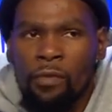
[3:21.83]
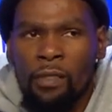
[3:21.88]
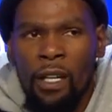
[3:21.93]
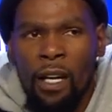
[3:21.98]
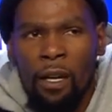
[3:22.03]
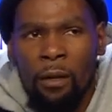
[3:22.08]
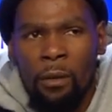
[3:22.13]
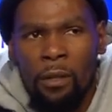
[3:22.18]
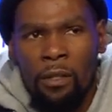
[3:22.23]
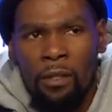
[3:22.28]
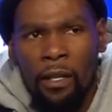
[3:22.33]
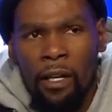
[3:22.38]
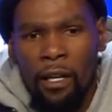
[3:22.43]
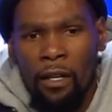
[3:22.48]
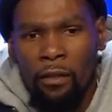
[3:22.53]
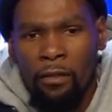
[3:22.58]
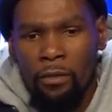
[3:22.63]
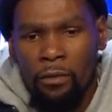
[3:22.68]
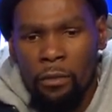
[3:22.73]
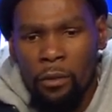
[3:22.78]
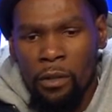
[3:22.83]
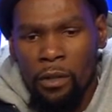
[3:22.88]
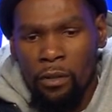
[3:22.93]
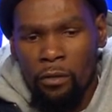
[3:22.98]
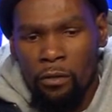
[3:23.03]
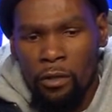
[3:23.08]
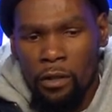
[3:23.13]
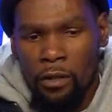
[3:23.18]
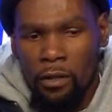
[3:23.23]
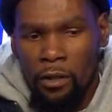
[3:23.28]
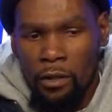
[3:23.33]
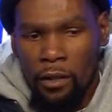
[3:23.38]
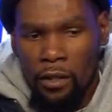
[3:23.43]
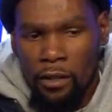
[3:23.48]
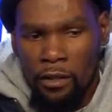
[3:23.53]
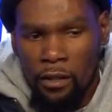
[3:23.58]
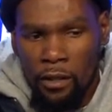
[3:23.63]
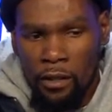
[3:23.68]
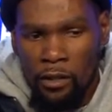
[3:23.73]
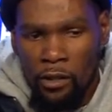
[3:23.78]
No, we don't really
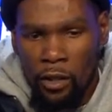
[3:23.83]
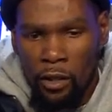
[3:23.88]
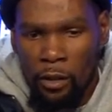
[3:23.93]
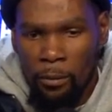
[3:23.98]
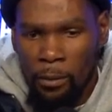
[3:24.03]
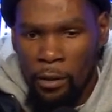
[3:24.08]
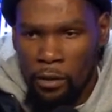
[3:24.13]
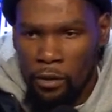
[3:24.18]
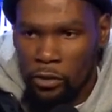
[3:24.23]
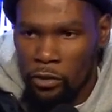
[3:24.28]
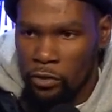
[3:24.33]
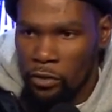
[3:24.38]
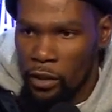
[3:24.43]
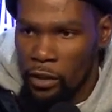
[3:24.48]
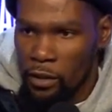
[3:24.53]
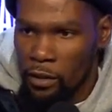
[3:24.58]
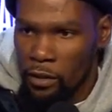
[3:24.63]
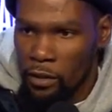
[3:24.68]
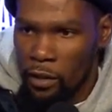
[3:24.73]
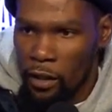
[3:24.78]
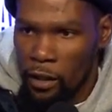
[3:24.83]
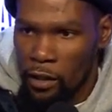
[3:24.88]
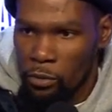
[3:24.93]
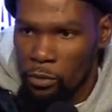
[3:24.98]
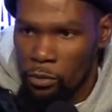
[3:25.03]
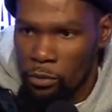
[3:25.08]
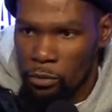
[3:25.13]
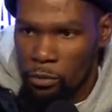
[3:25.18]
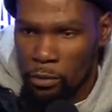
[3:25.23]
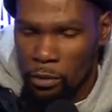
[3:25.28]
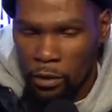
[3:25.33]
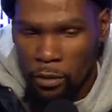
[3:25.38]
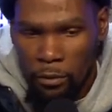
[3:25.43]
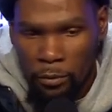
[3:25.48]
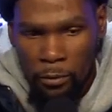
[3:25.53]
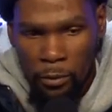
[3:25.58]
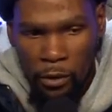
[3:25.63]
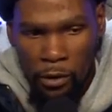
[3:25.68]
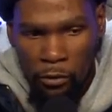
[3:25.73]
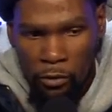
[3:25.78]
necessarily talk about the strength of schedule.
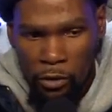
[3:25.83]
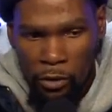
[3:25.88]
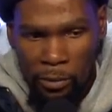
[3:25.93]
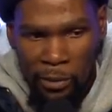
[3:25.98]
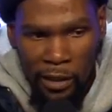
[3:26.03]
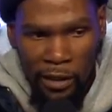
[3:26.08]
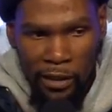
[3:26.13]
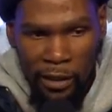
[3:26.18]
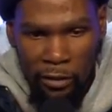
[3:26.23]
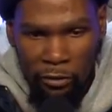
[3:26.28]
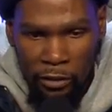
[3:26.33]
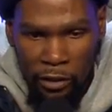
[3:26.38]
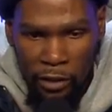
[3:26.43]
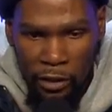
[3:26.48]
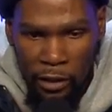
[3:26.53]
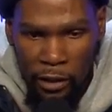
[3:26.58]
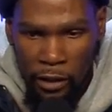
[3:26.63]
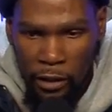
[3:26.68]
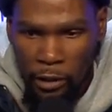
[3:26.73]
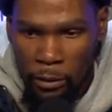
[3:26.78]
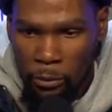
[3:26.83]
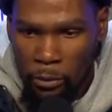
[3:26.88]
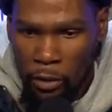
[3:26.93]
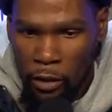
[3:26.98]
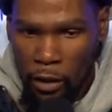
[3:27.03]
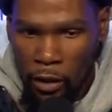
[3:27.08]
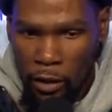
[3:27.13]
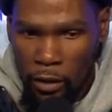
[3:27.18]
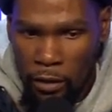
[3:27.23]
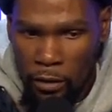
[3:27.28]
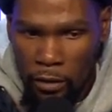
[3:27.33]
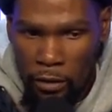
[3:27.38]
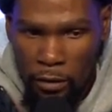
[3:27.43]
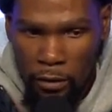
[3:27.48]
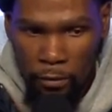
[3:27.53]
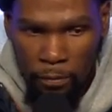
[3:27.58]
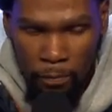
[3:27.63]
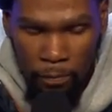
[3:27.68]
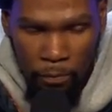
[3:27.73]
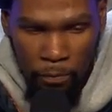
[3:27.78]
We respect every team regardless,
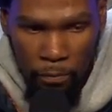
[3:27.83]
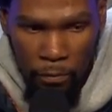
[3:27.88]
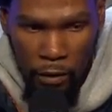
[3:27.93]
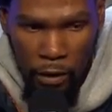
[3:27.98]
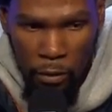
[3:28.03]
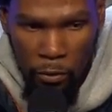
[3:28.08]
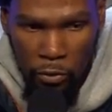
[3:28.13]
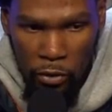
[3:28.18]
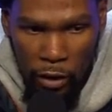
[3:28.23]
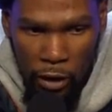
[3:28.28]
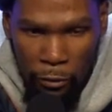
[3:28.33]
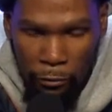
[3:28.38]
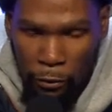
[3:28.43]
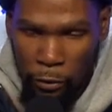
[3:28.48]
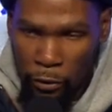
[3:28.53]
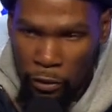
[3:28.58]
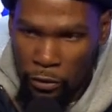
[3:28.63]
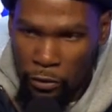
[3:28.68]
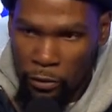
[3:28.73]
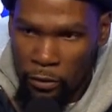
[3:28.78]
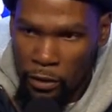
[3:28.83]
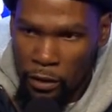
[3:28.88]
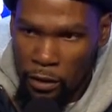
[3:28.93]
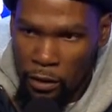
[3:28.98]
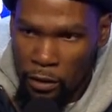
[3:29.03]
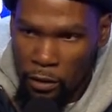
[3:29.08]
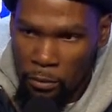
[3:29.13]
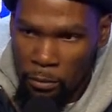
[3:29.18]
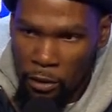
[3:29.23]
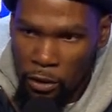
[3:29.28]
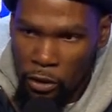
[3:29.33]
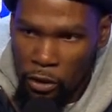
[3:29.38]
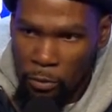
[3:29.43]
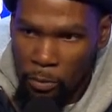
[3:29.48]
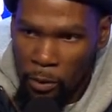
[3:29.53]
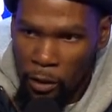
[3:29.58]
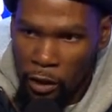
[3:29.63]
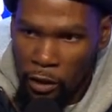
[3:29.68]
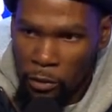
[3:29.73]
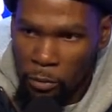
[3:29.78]
and we try to focus on us as much as
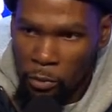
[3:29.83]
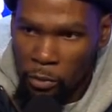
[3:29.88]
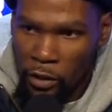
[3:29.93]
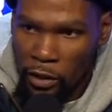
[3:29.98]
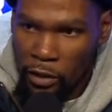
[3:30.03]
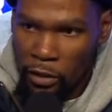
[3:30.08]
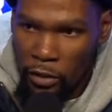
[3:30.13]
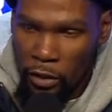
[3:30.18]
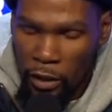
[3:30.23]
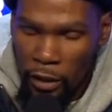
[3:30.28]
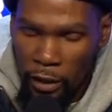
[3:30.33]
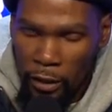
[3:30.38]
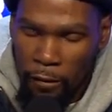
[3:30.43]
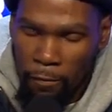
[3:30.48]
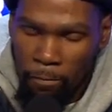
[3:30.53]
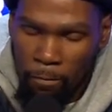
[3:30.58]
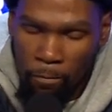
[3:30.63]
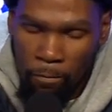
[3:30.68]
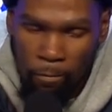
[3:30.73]
possible each night.